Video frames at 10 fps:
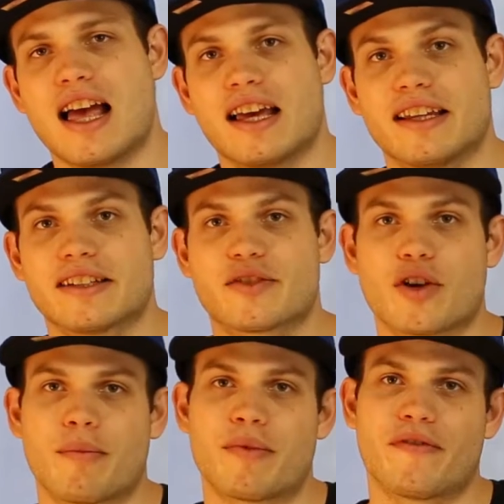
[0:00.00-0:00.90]
and
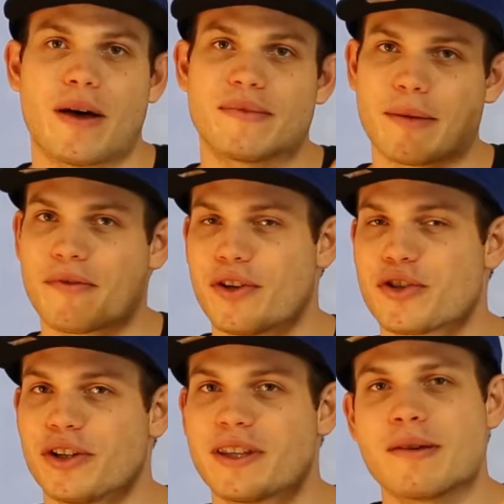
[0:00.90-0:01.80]
drop a thumbs up if you
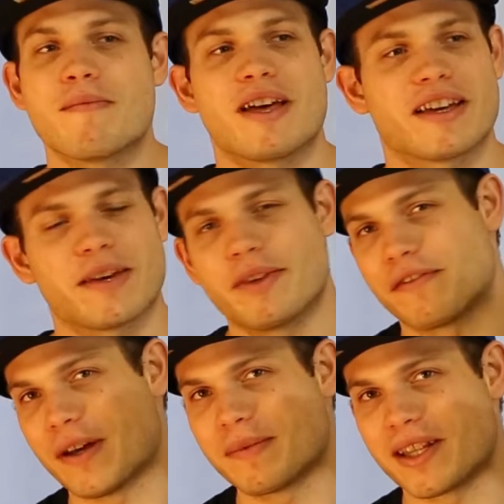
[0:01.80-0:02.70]
enjoyed them and give me a
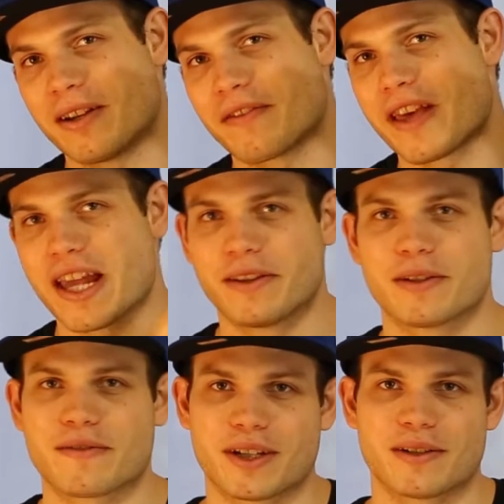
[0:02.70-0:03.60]
thumbs down if you hated
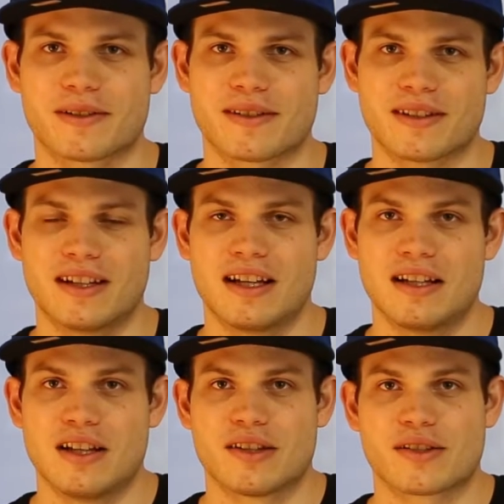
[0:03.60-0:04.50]
those videos.
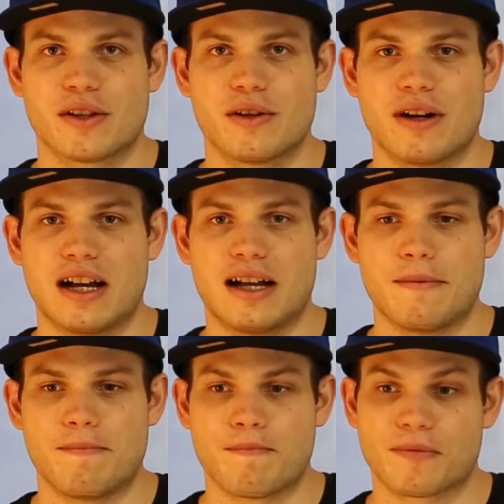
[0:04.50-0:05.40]
So
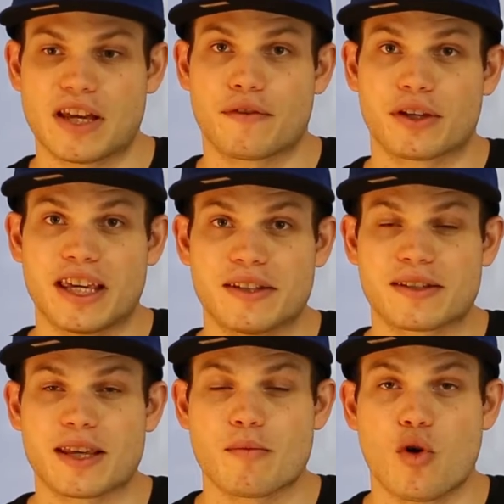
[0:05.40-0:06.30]
if you're keen to
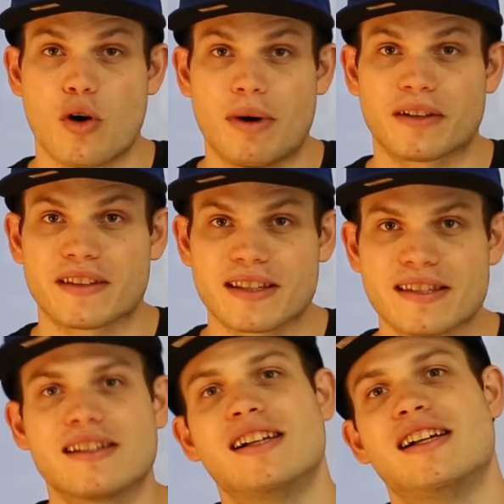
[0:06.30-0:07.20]
see more about
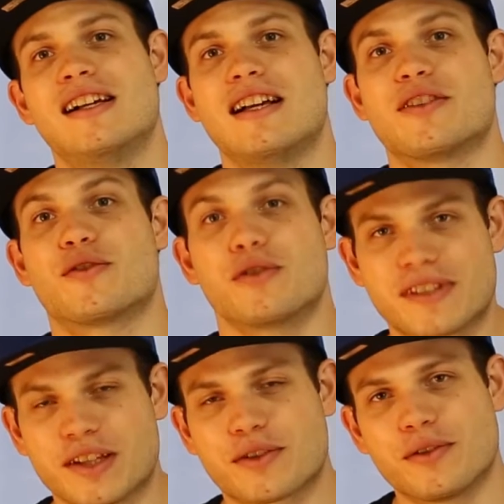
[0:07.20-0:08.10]
this, do
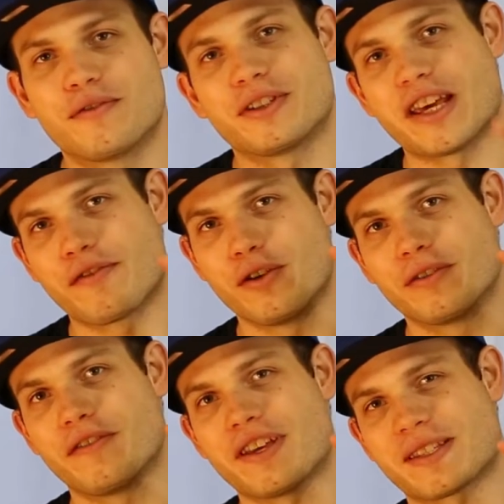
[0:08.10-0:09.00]
stay tuned for day 4
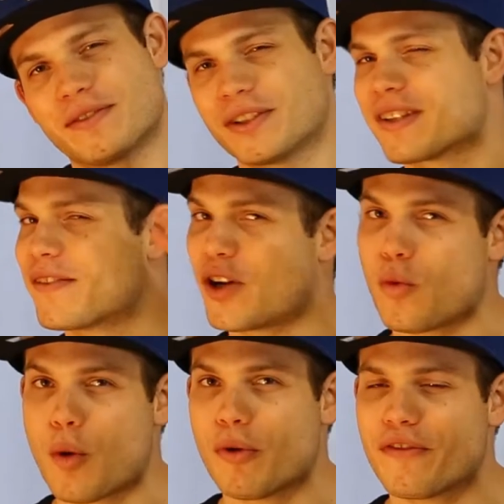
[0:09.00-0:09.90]
of the festival, because I've
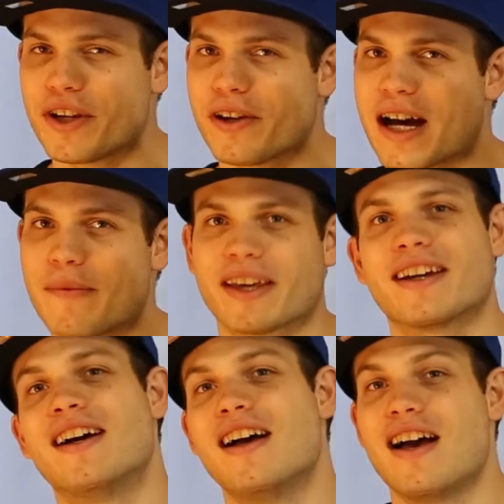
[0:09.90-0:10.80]
got one more video
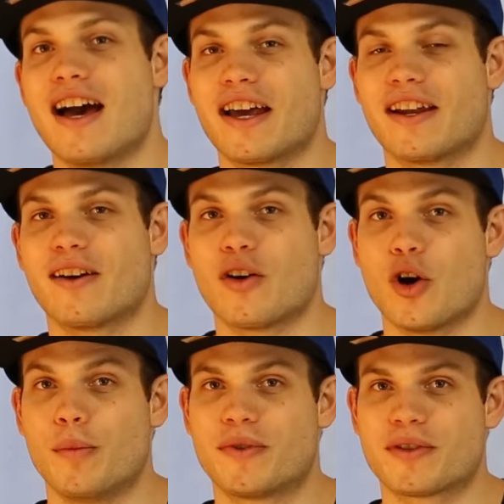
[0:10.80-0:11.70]
coming and I
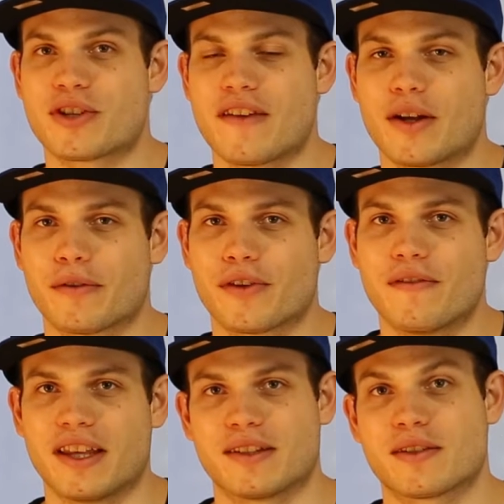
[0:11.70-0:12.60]
hope to share that with you
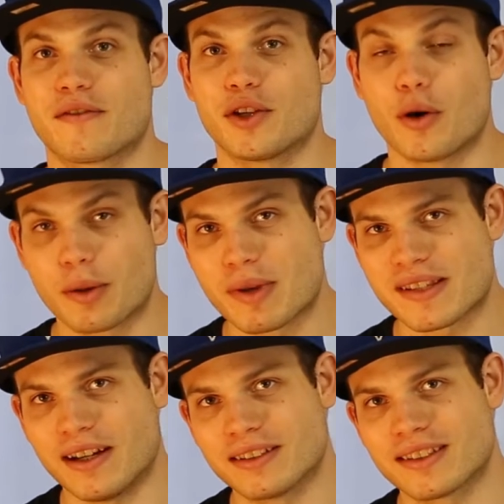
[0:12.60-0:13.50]
then. So if you don't want to
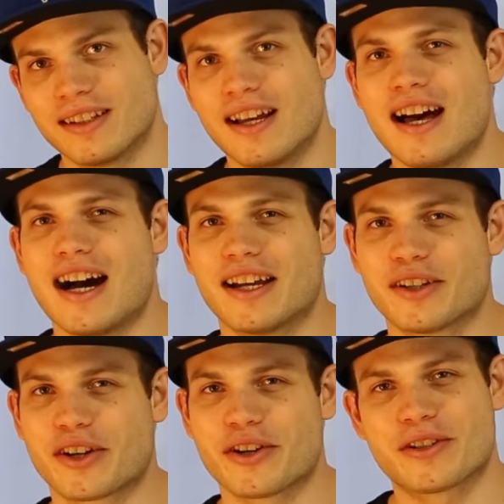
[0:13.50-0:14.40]
miss out, I'd
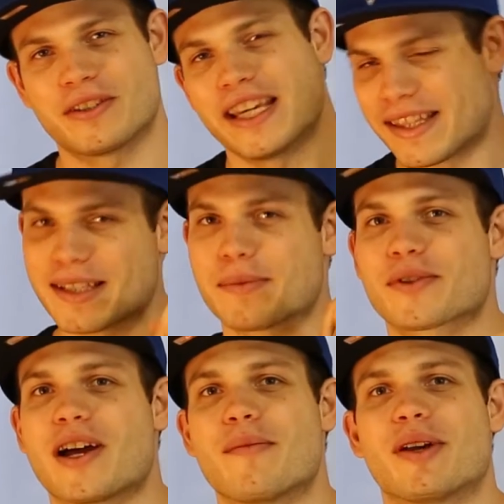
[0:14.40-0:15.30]
encourage you to hit that
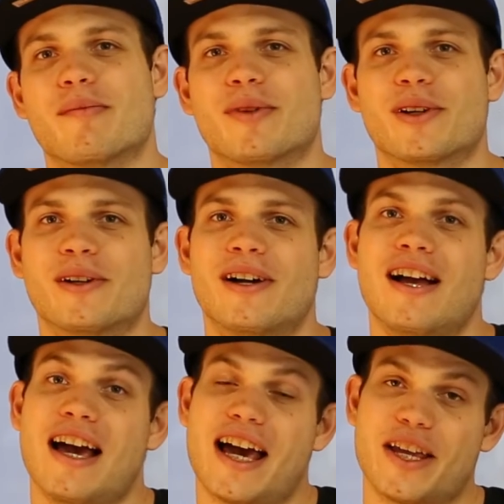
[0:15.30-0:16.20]
subscribe button below
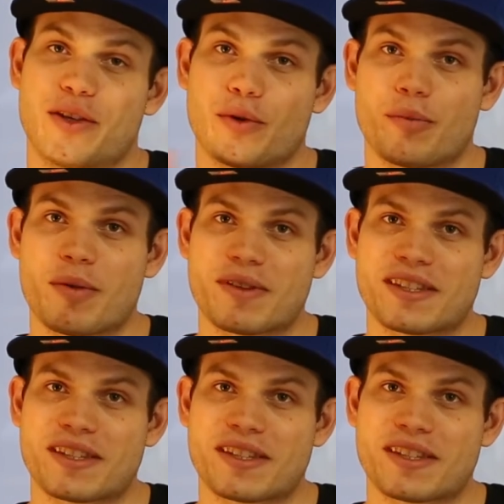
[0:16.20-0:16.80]
and you won't be